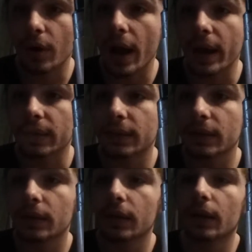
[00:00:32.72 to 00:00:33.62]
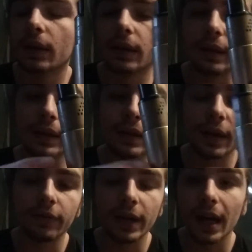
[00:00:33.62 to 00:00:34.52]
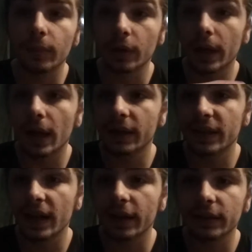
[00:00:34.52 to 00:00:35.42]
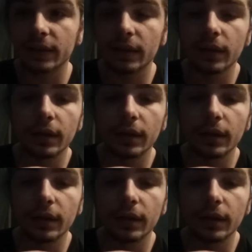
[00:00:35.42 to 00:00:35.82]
brass you have copper contacts.